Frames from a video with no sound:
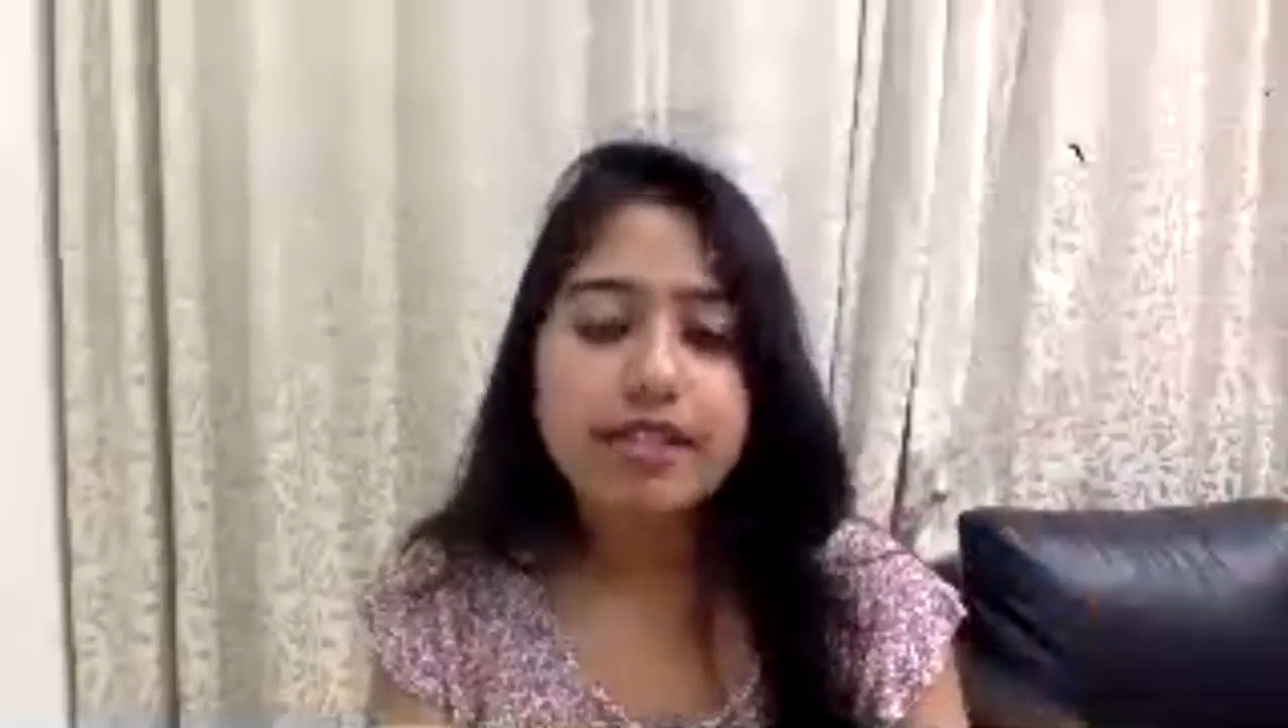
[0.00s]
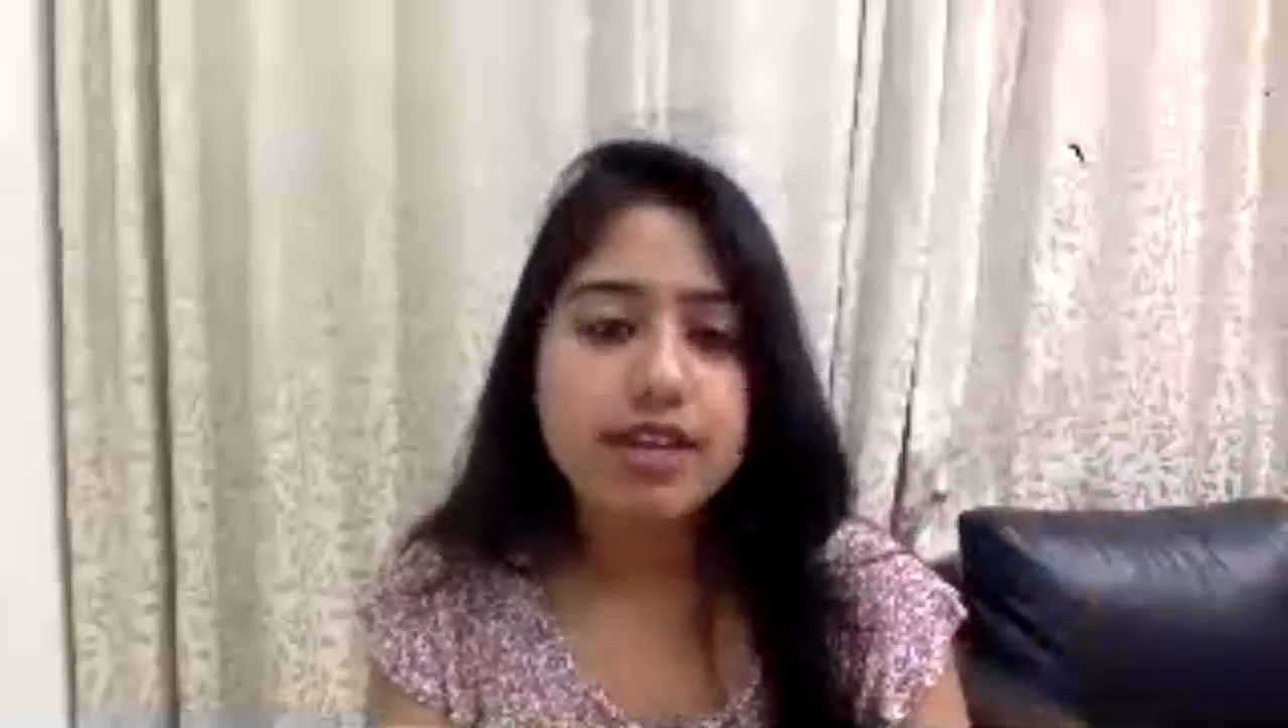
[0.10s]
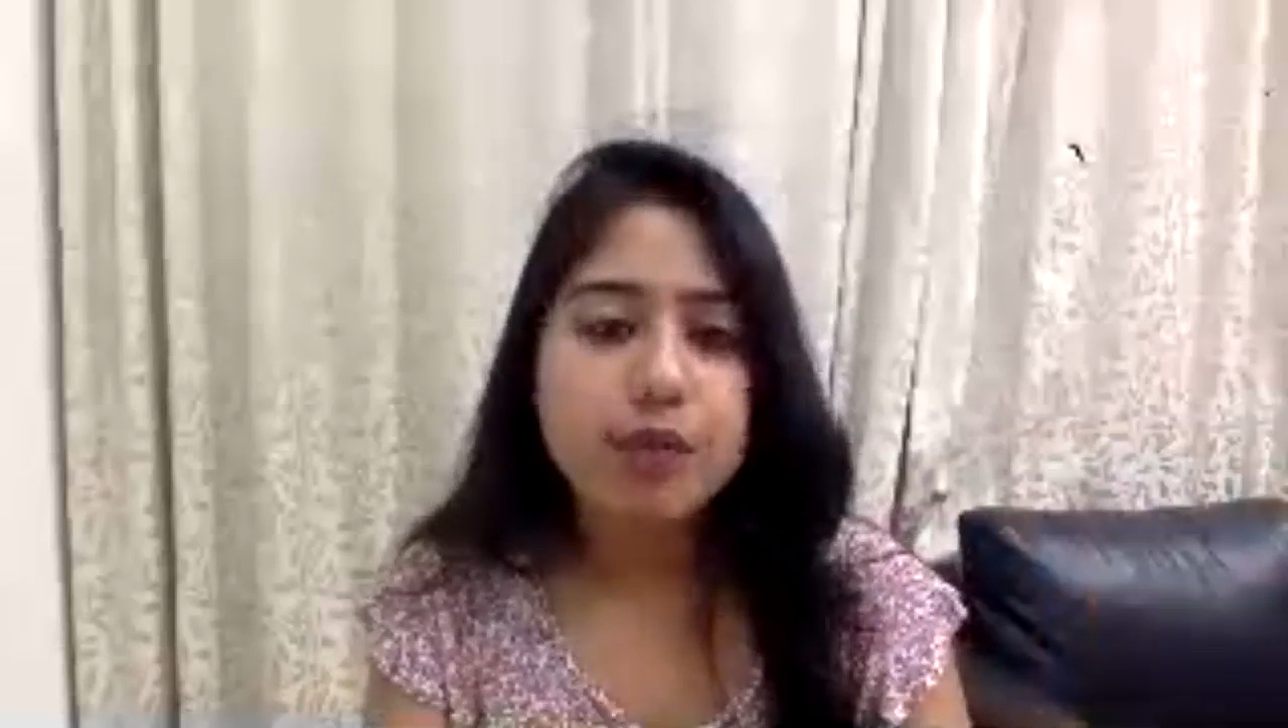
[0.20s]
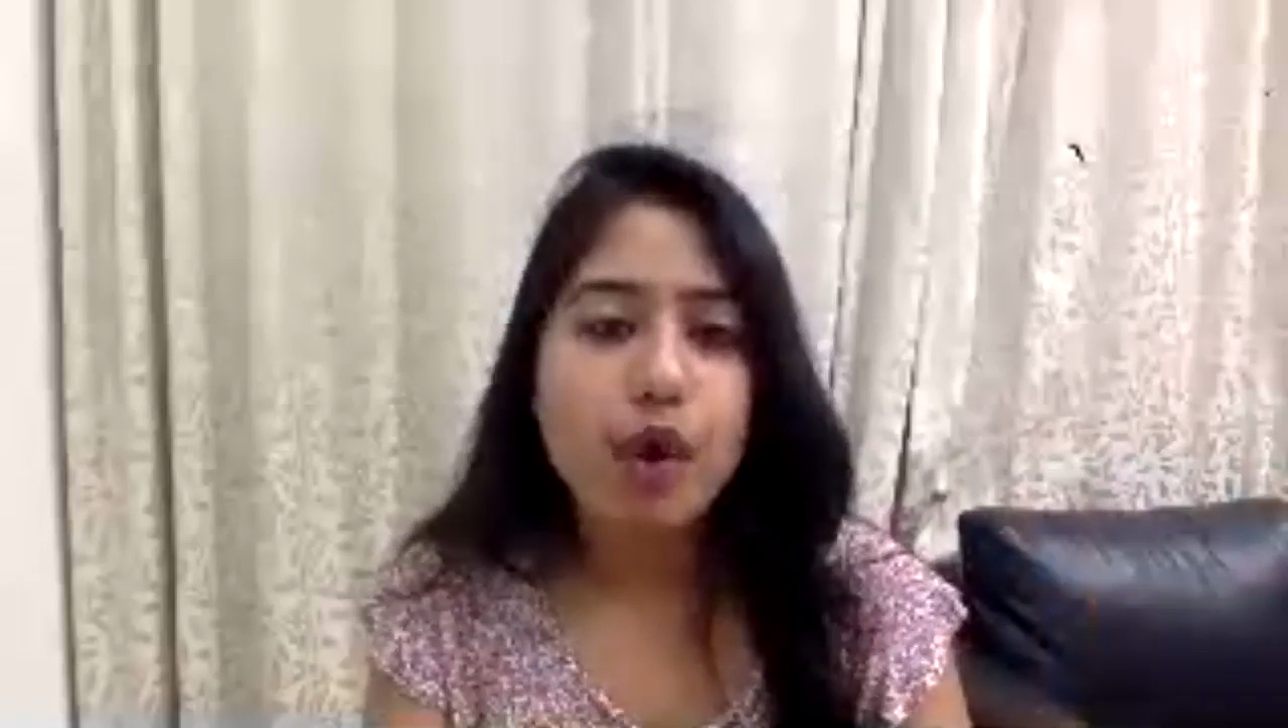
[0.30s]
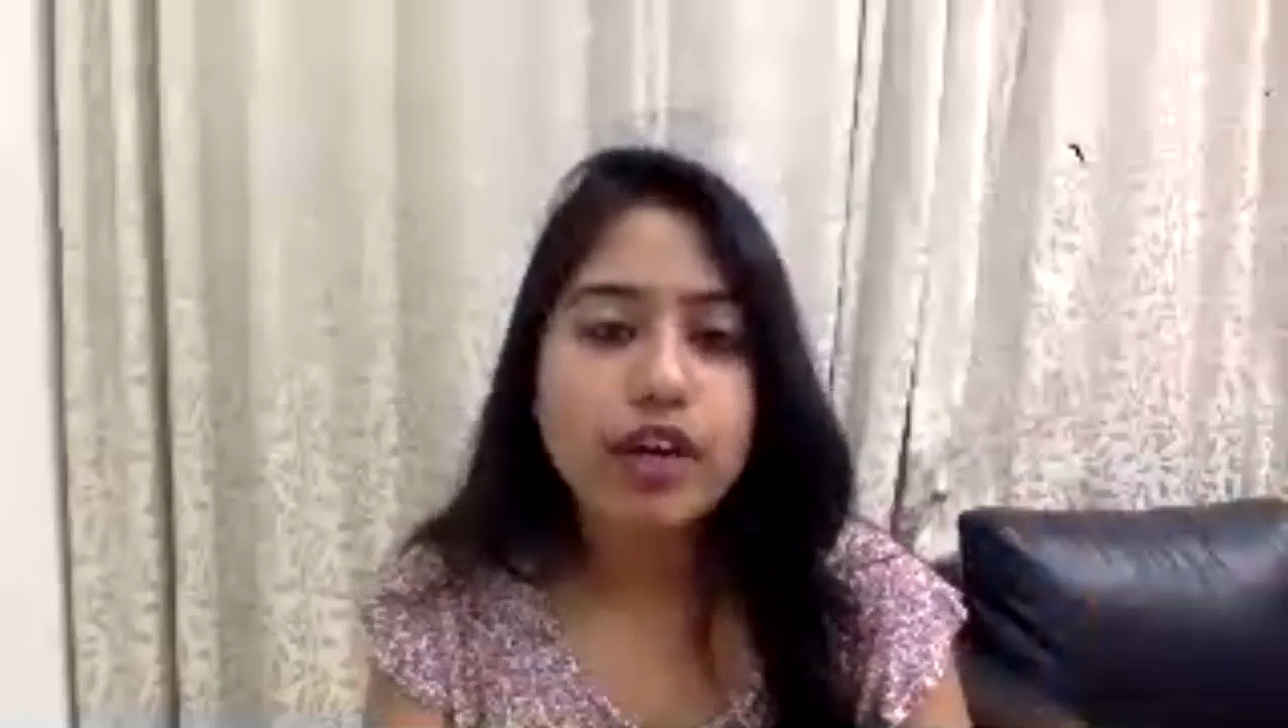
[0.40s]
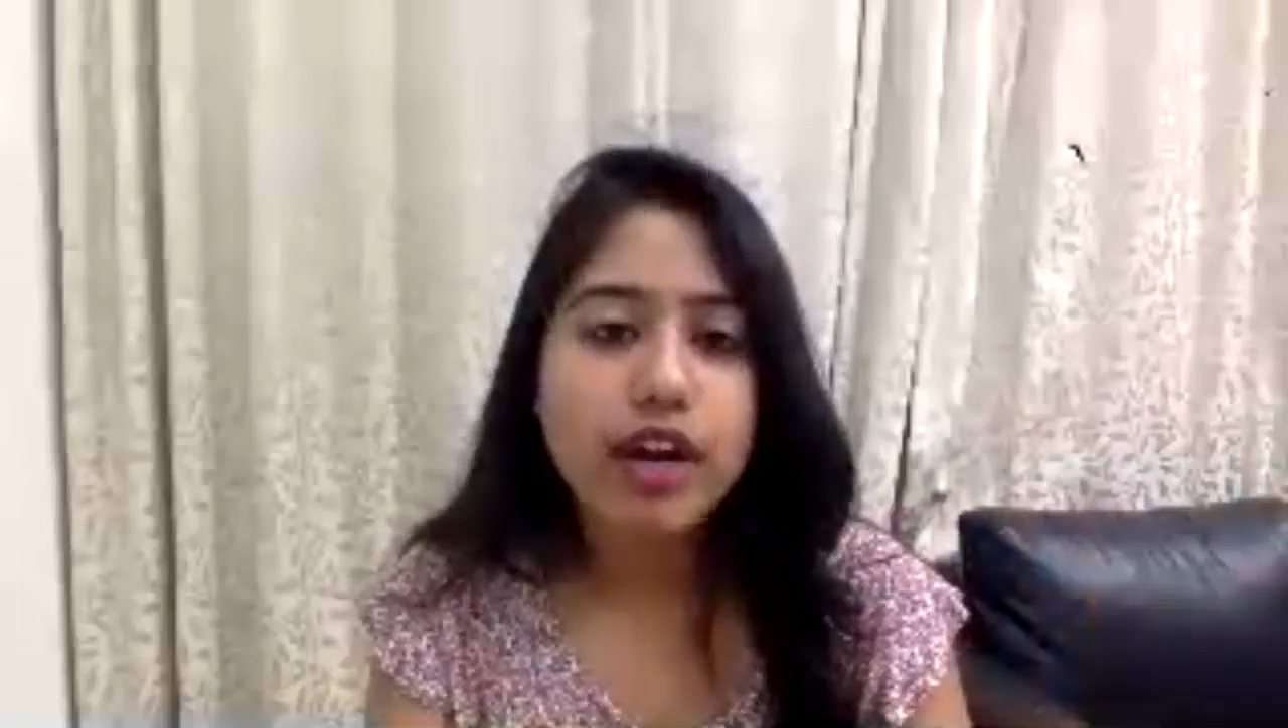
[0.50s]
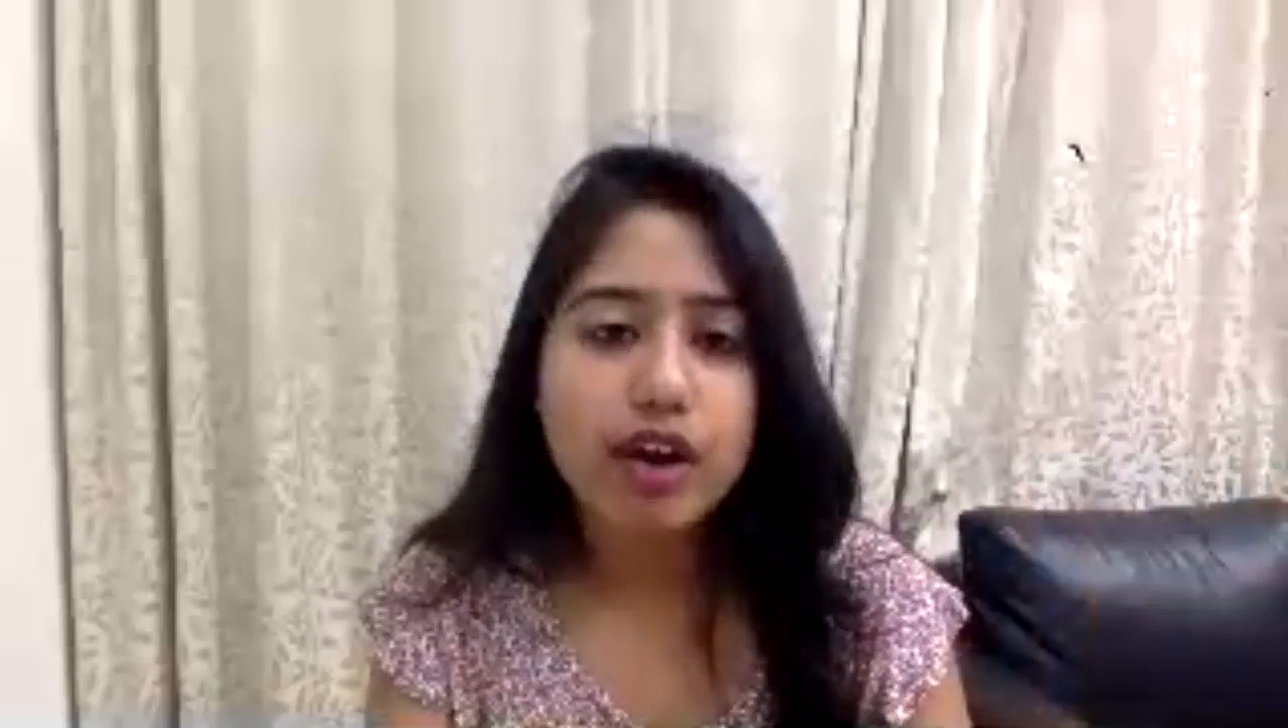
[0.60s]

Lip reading: depends